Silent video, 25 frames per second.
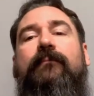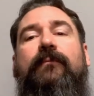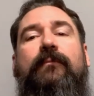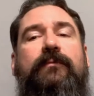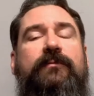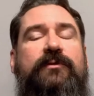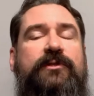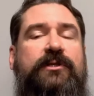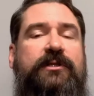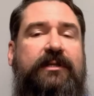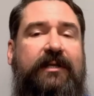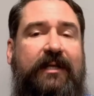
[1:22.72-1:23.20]

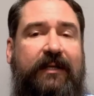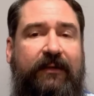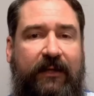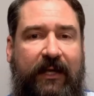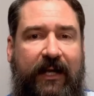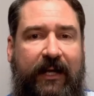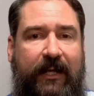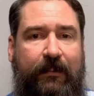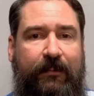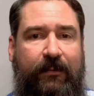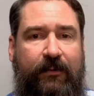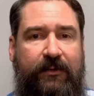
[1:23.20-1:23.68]
just the
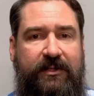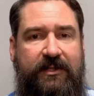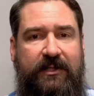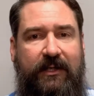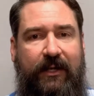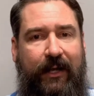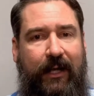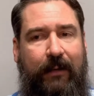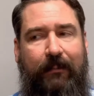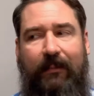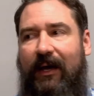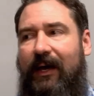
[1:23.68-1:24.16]
kind of person
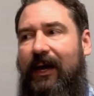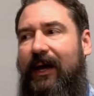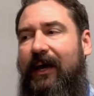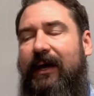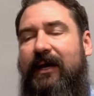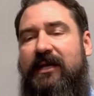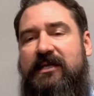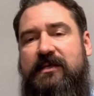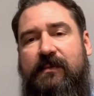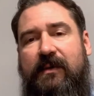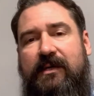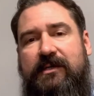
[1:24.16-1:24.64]
I am, I
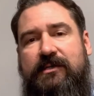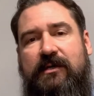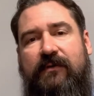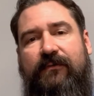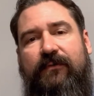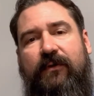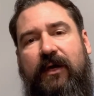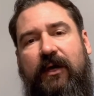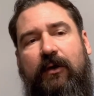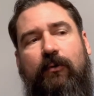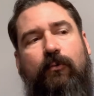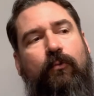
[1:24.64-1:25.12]
ask
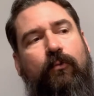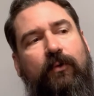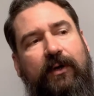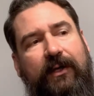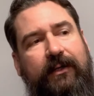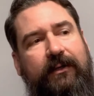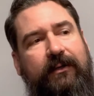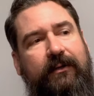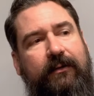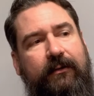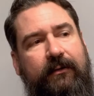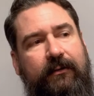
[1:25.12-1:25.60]
myself, okay,
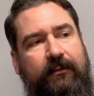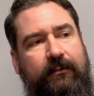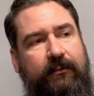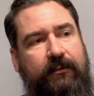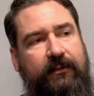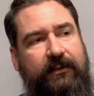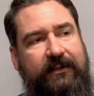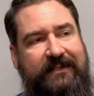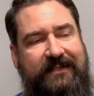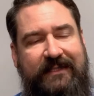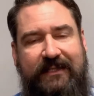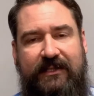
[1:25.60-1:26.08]
what
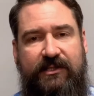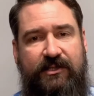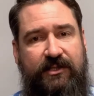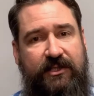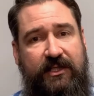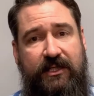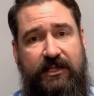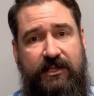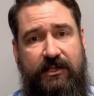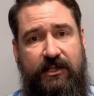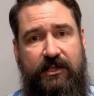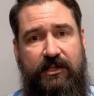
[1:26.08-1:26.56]
did
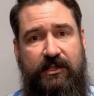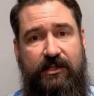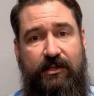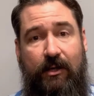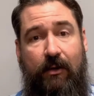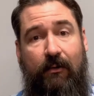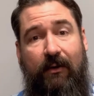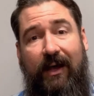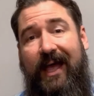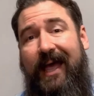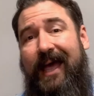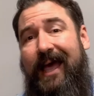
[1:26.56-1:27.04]
Jesus
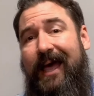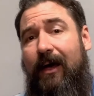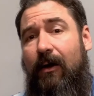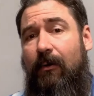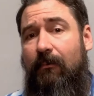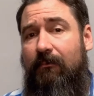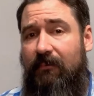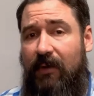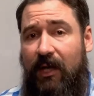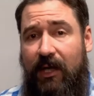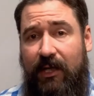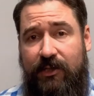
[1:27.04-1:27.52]
know? How
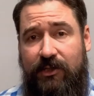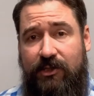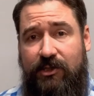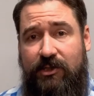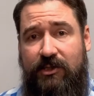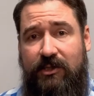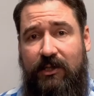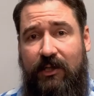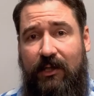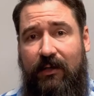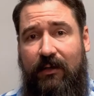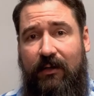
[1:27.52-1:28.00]

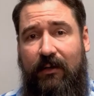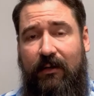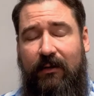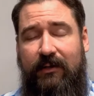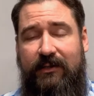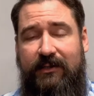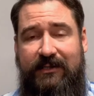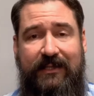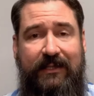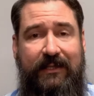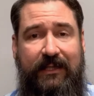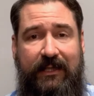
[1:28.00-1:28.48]
much
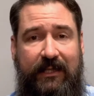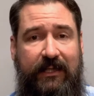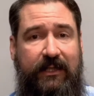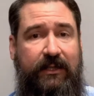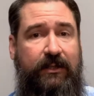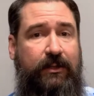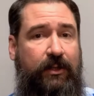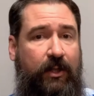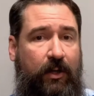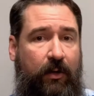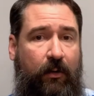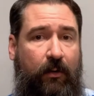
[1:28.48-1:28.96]
did he
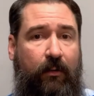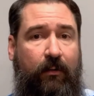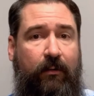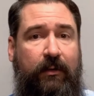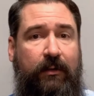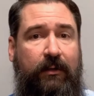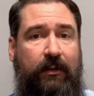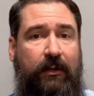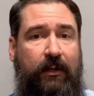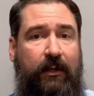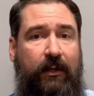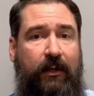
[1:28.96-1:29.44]
know
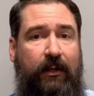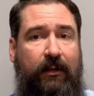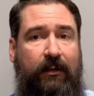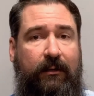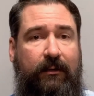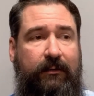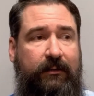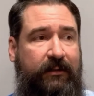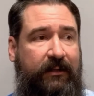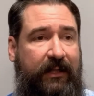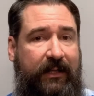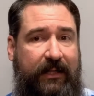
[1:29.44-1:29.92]

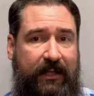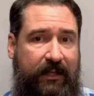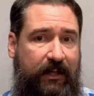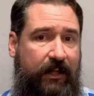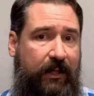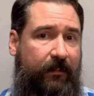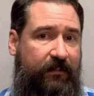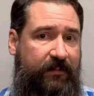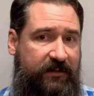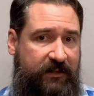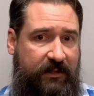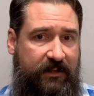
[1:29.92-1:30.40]
leading
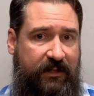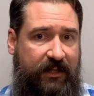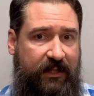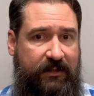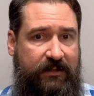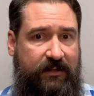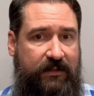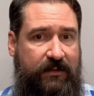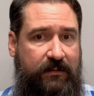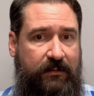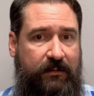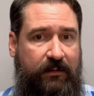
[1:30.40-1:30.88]
up to
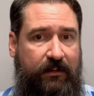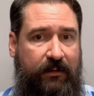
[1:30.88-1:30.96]
this?